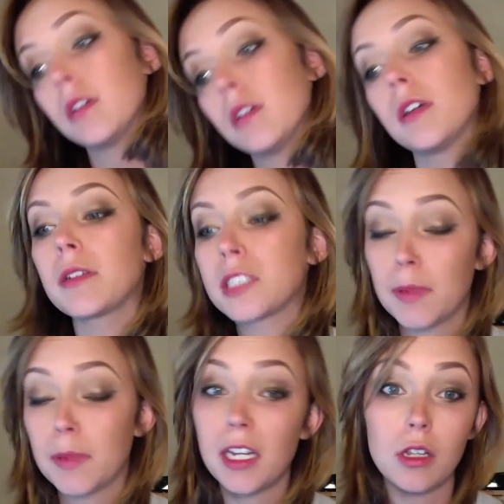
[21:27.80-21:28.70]

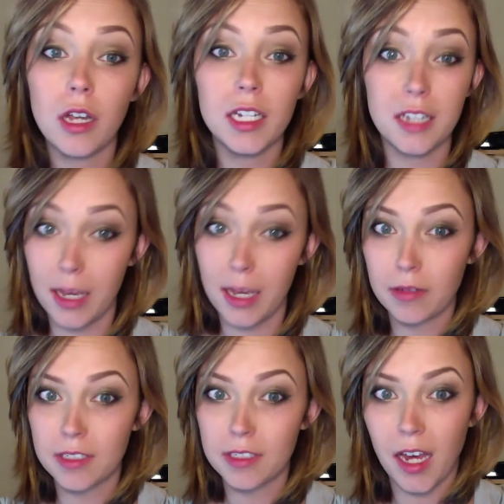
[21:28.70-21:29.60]
spending a lot of time
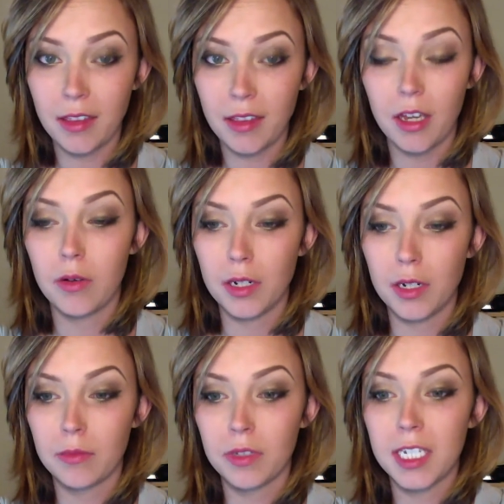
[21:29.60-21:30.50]
outside, though, and
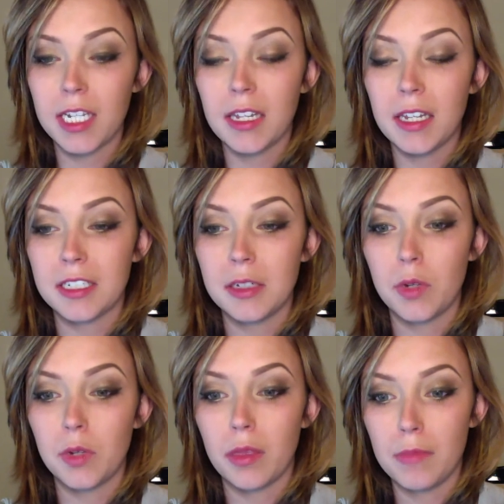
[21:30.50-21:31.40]
really connecting with
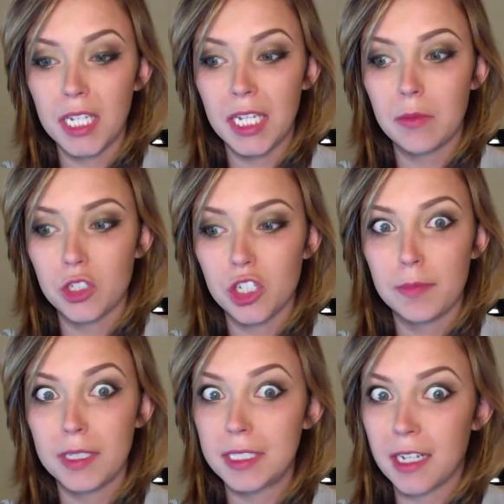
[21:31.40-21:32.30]
me, which can be
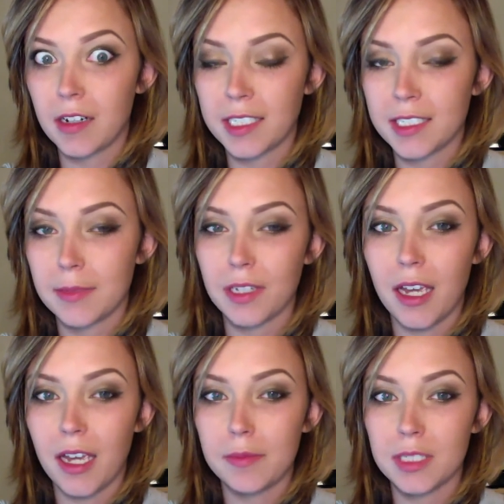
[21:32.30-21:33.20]
scary
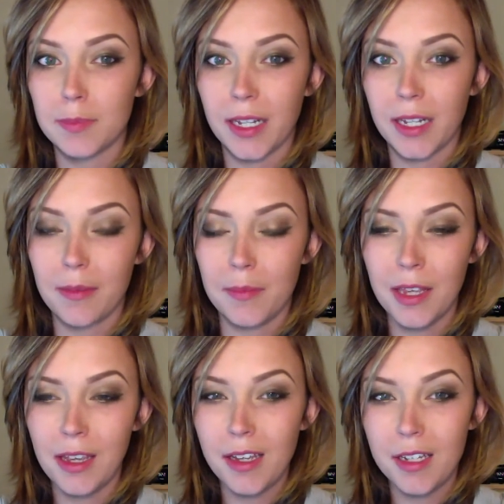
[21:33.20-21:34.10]
sometimes. But
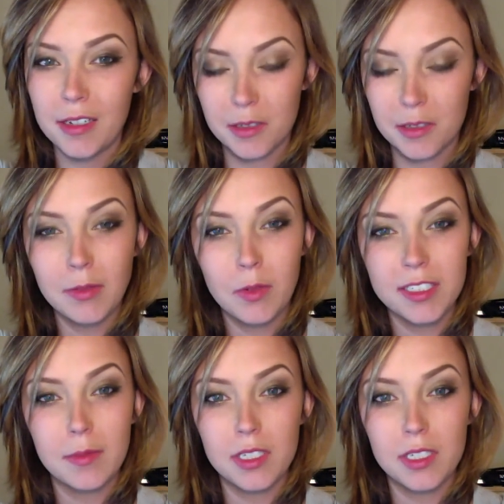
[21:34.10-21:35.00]
so I was
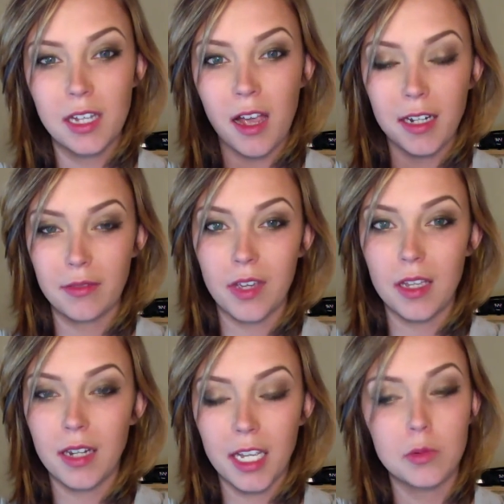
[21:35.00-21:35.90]
able to kind of
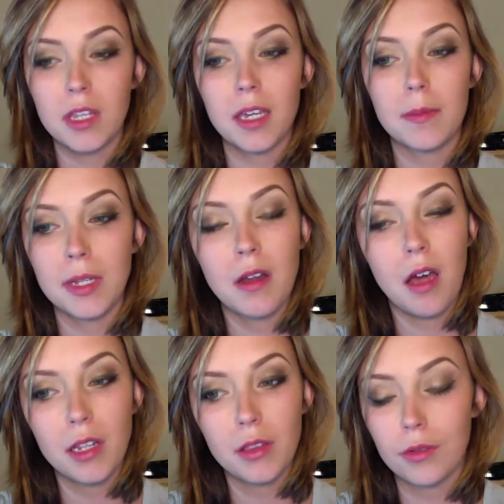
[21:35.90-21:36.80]
connect with it, but
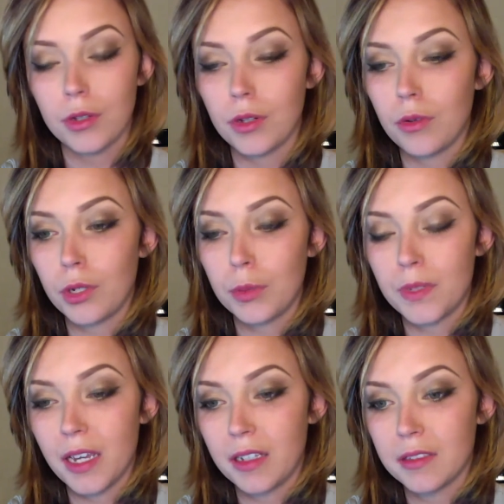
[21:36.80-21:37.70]
not through hoop
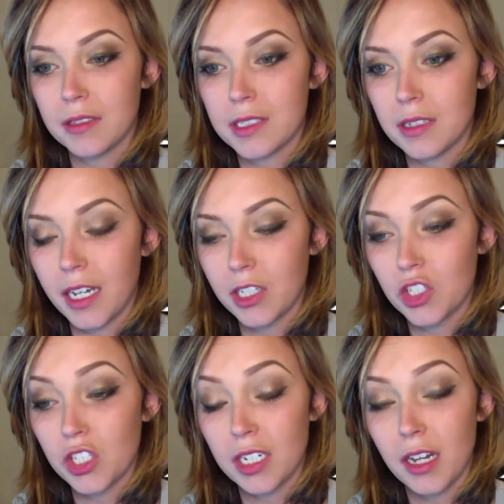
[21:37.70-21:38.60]
dance. I actually
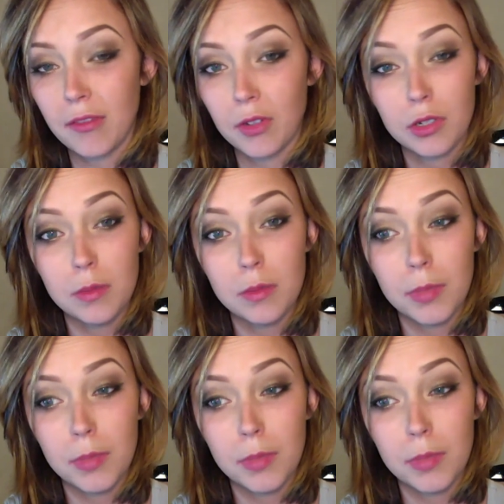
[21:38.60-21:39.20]
didn't have a hoop